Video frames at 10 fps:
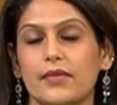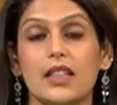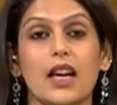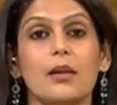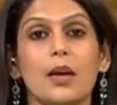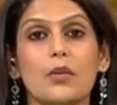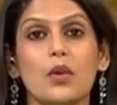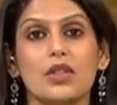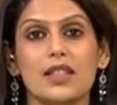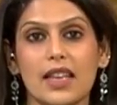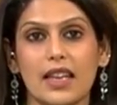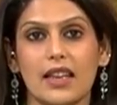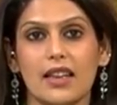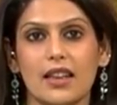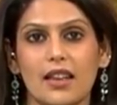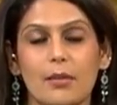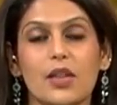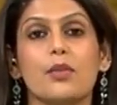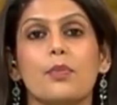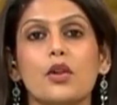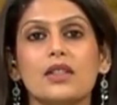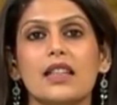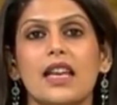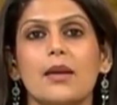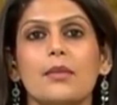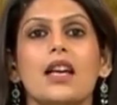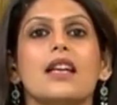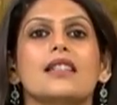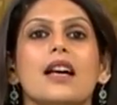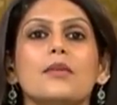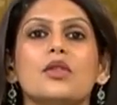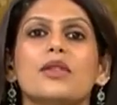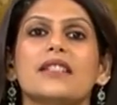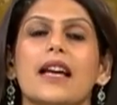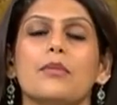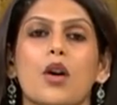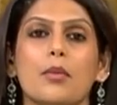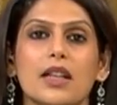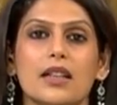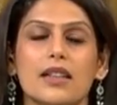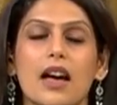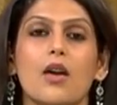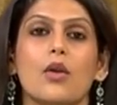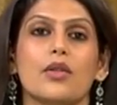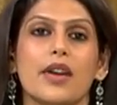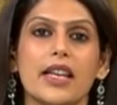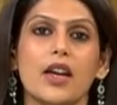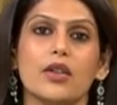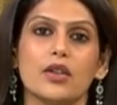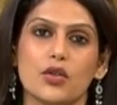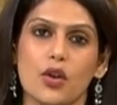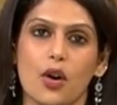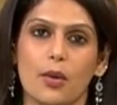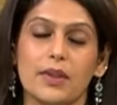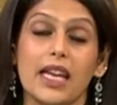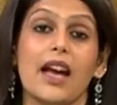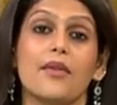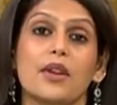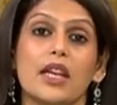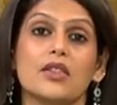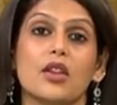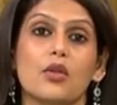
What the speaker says: The Taliban won't say. But reports claim some suicide bombers are already on the job. They have reached